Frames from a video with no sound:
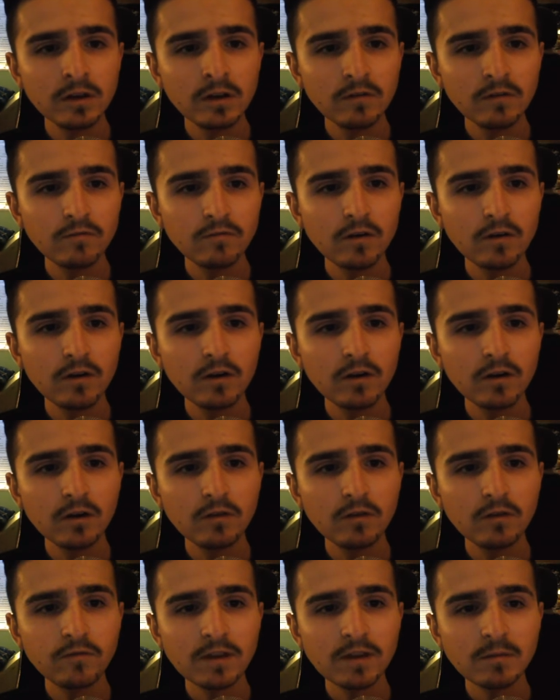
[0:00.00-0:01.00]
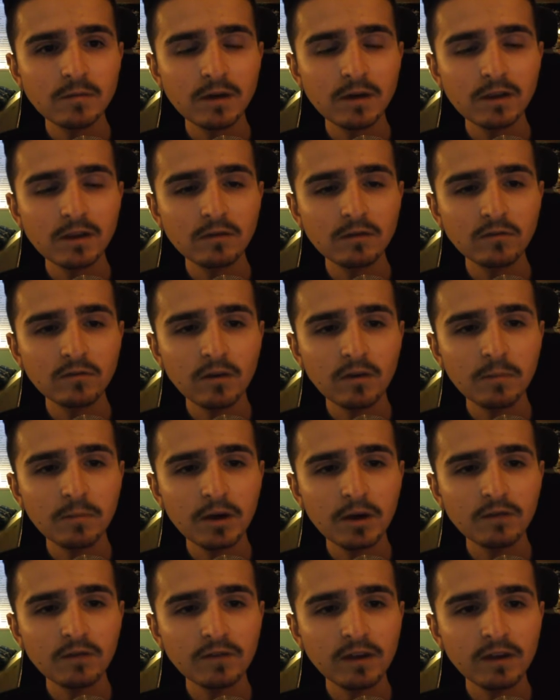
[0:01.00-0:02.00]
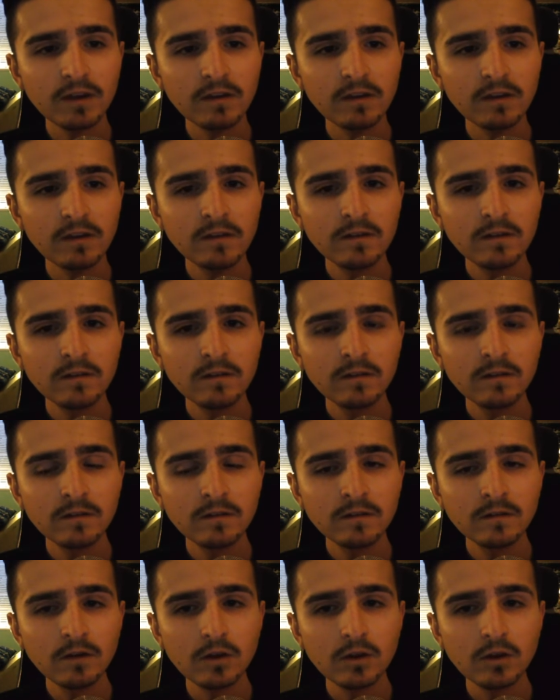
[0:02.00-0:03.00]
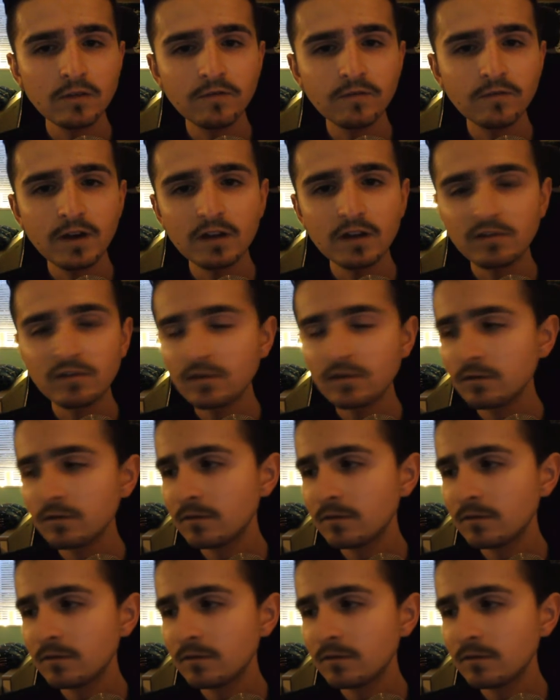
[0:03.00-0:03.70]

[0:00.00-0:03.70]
For a good friend of mine, it was her birthday on the 1st